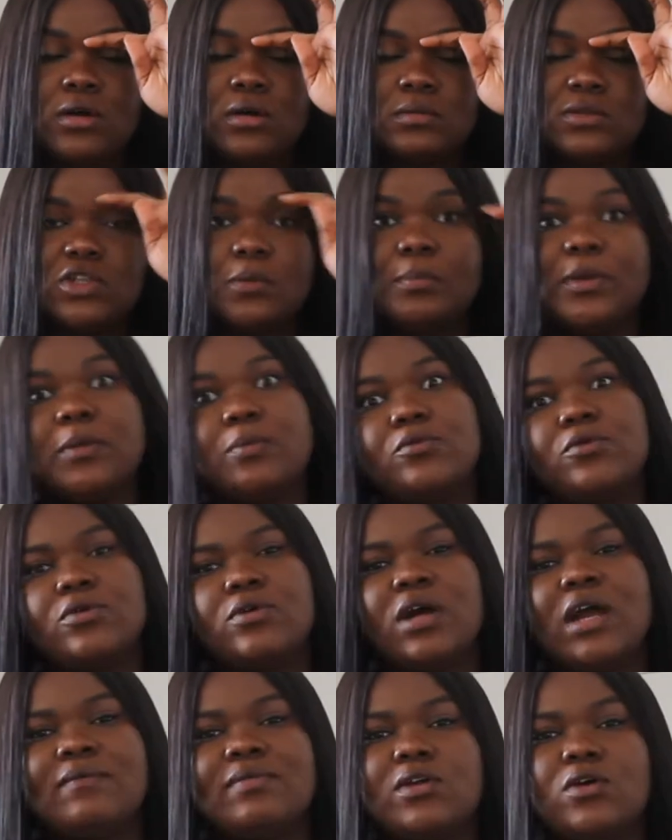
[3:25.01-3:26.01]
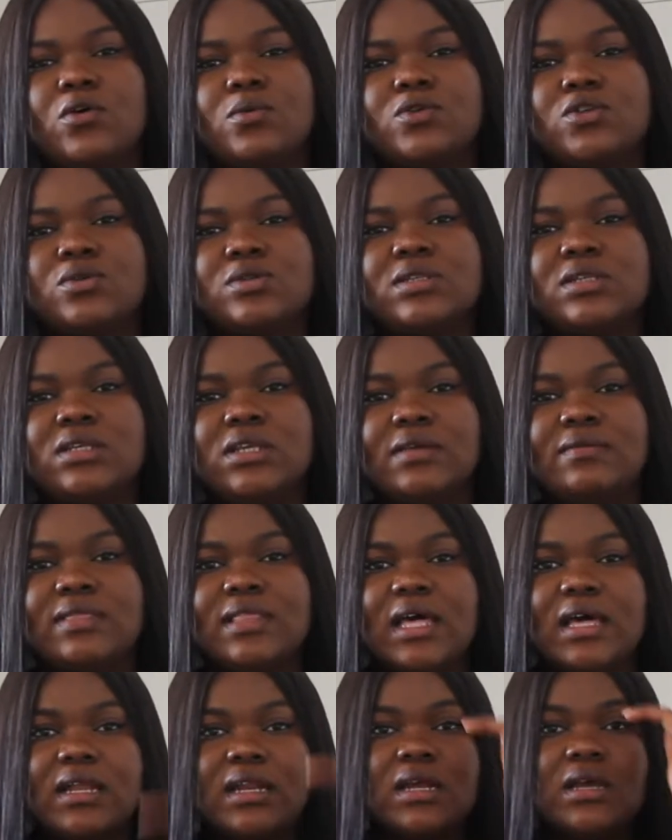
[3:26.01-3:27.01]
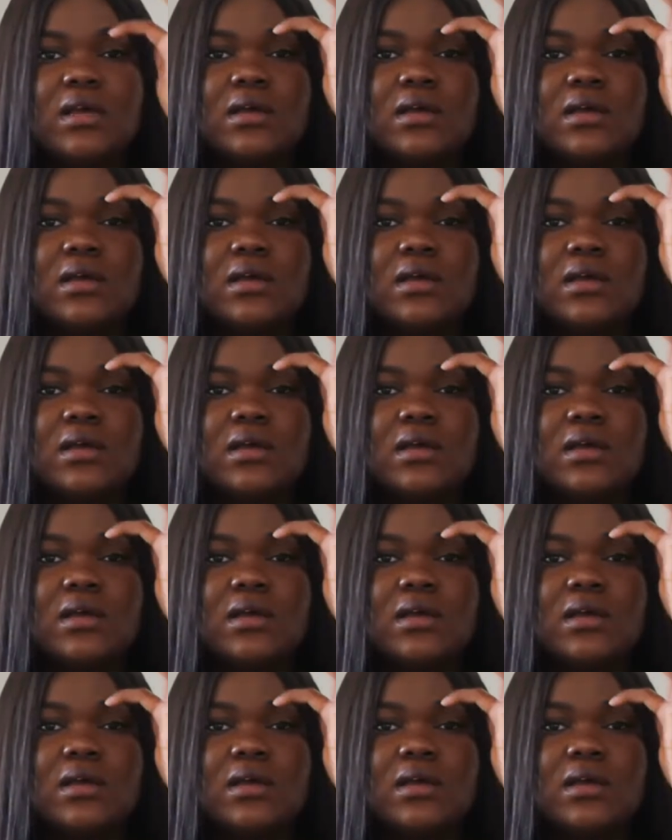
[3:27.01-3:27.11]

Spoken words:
some people will have the option to give that